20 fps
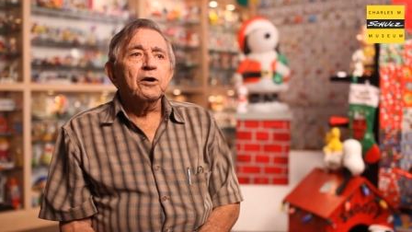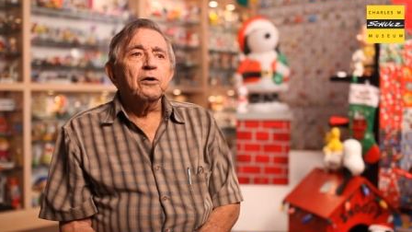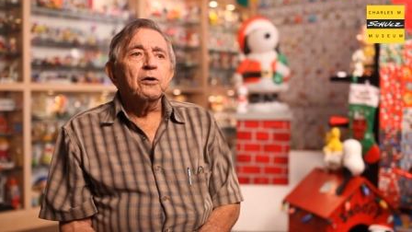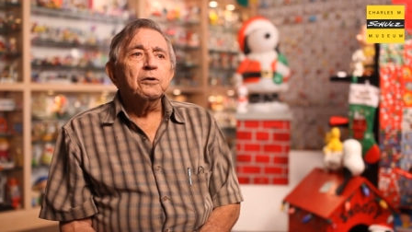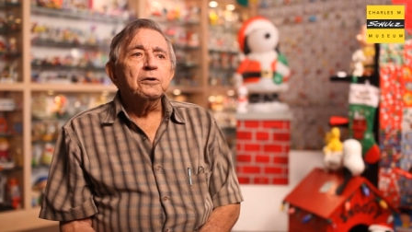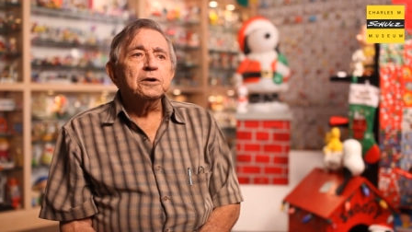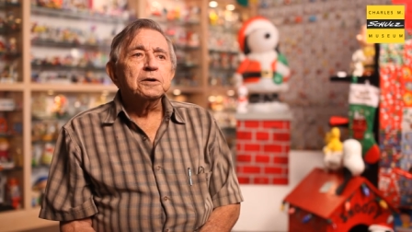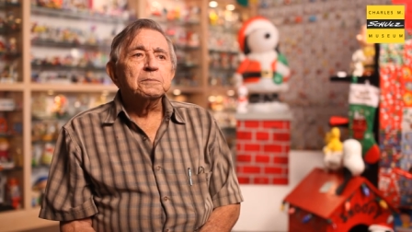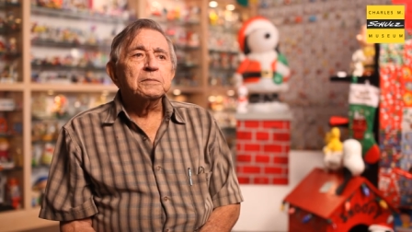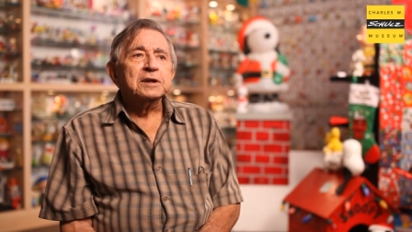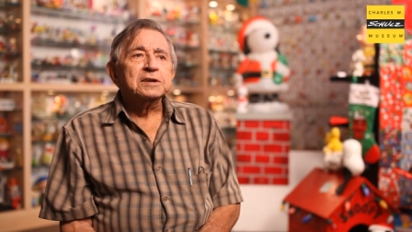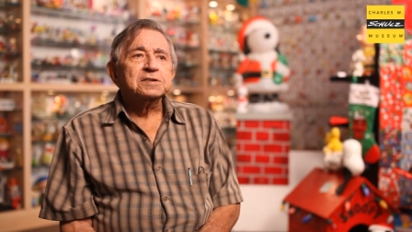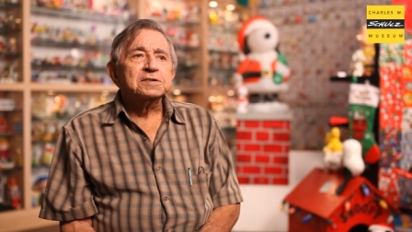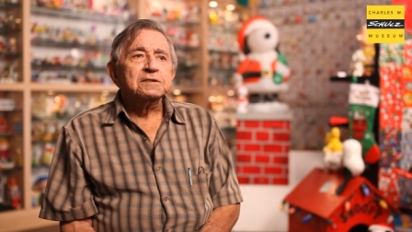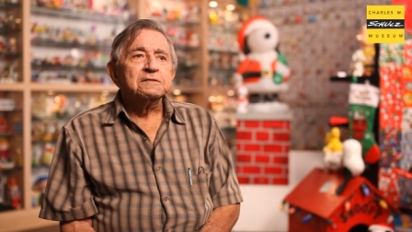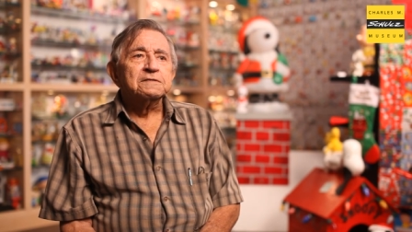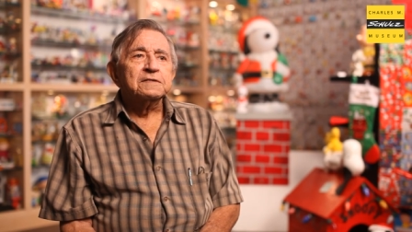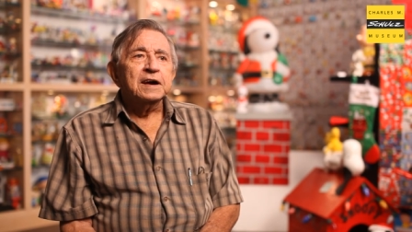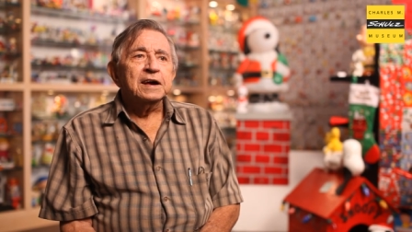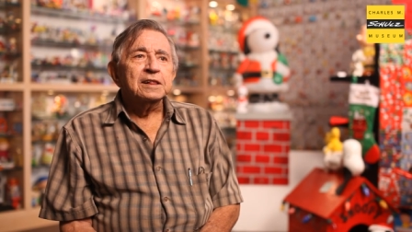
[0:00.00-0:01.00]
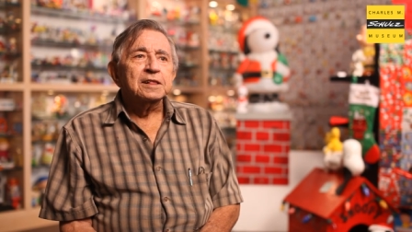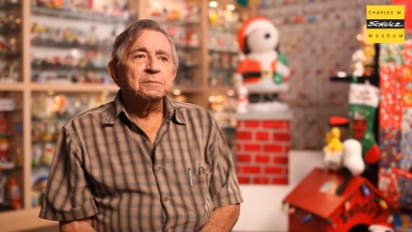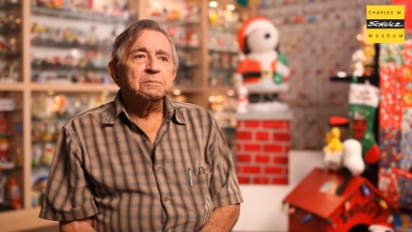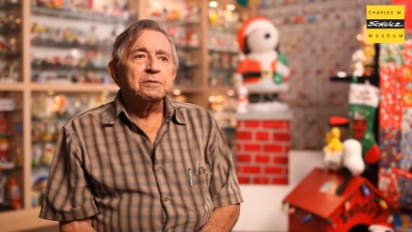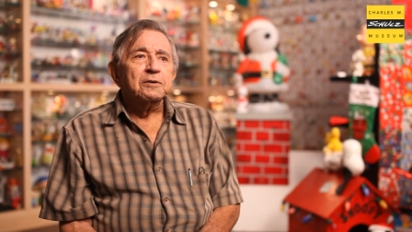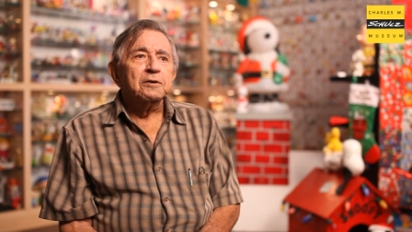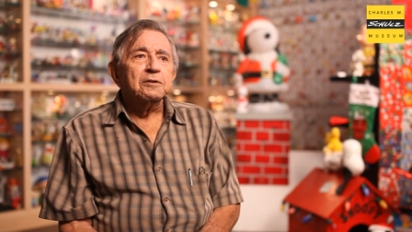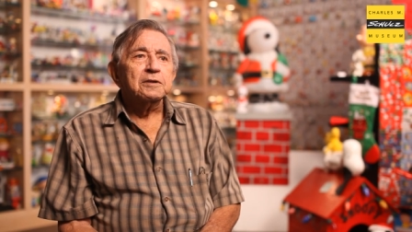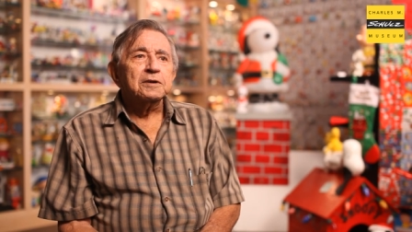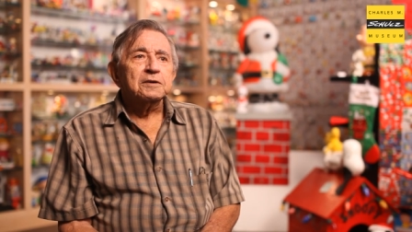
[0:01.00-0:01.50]
ornaments
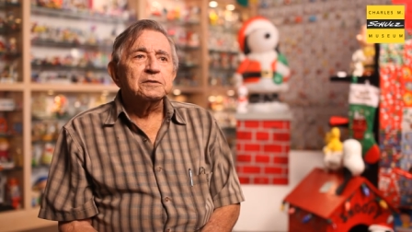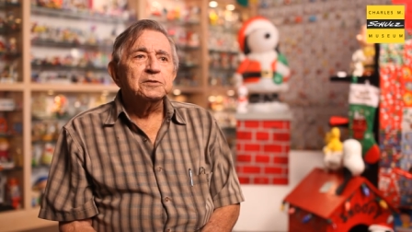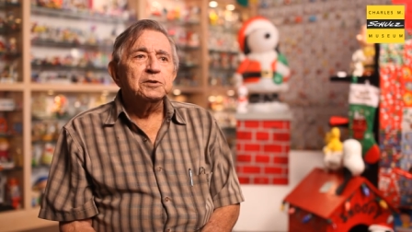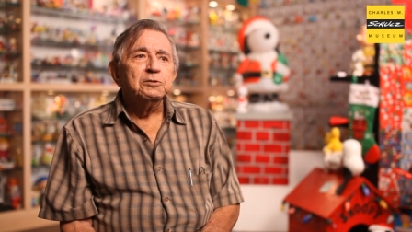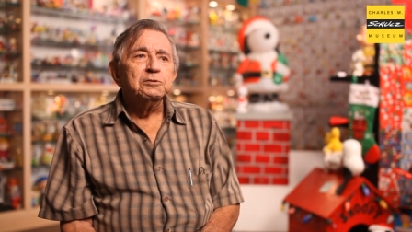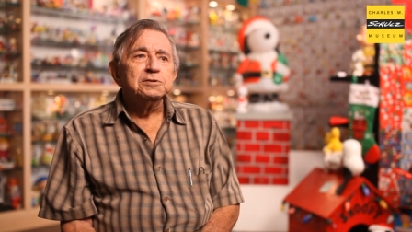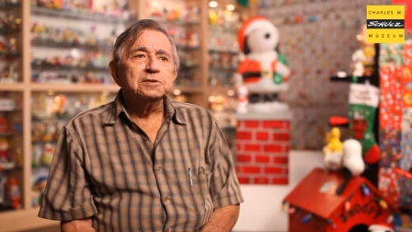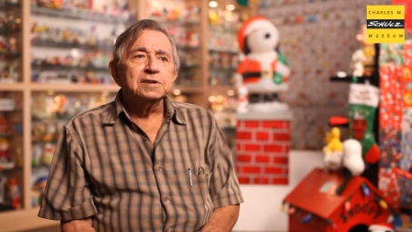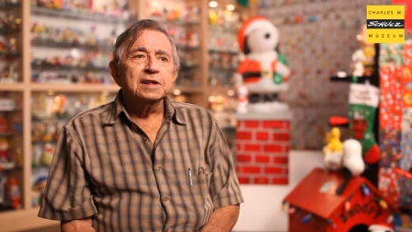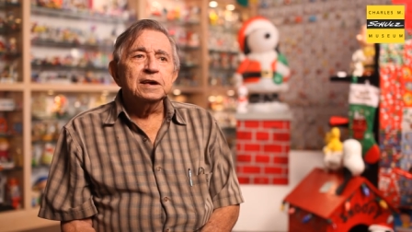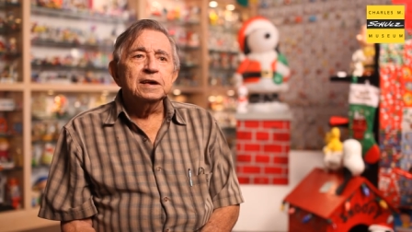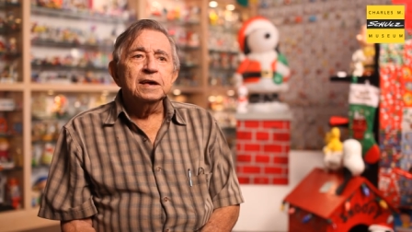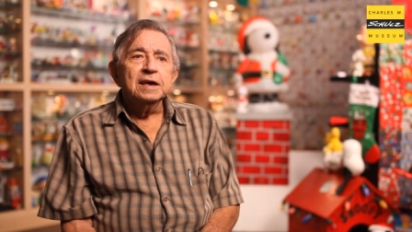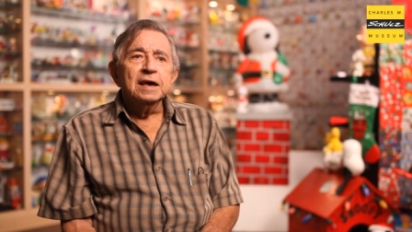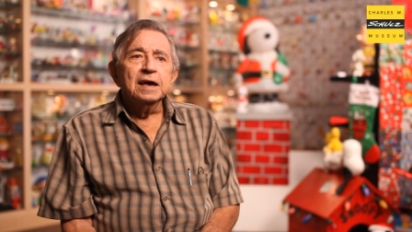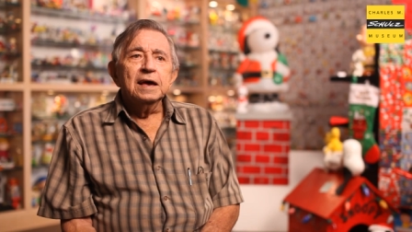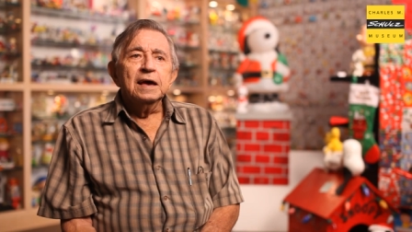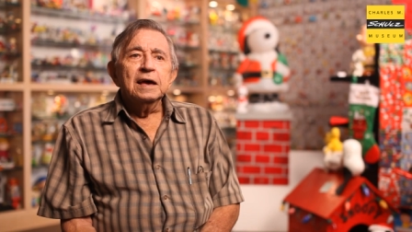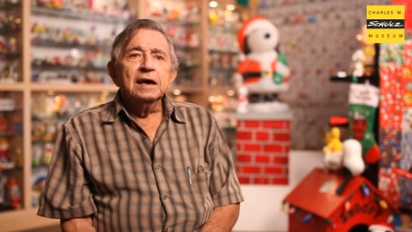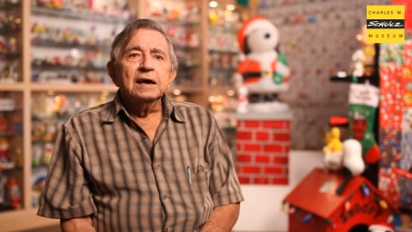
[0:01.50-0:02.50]
available, usually